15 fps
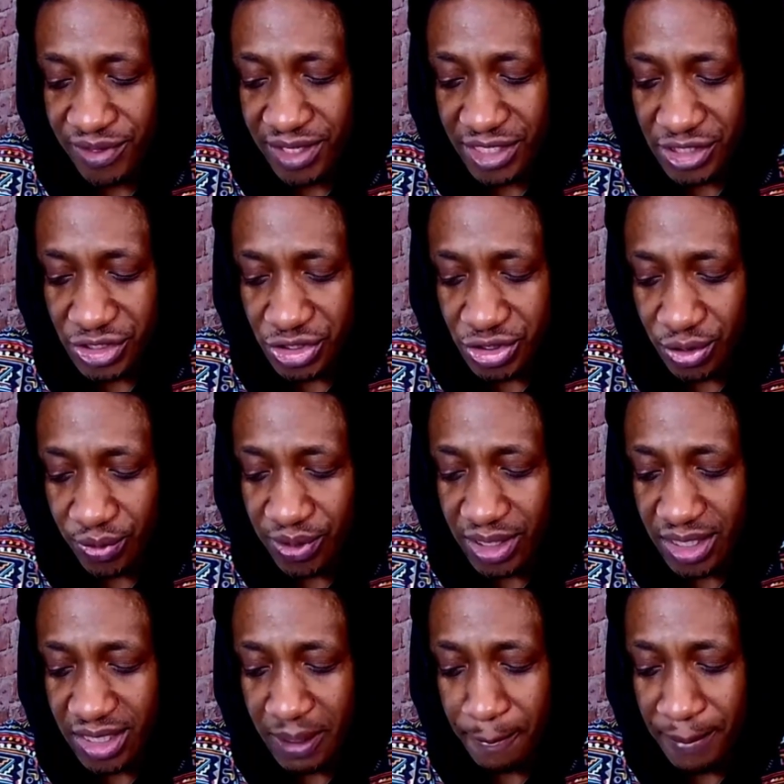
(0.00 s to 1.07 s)
he
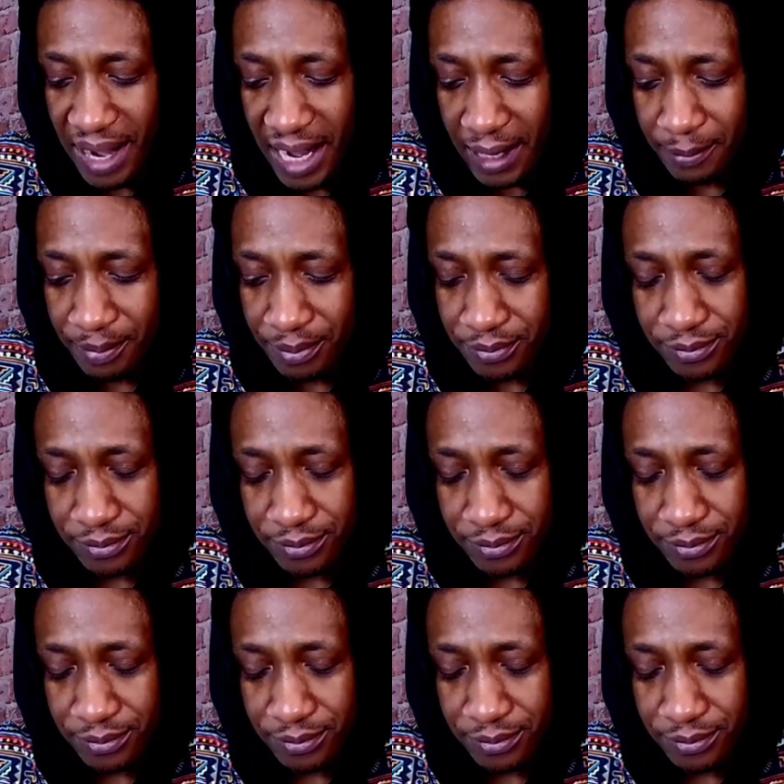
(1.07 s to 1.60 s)
joined the PAP,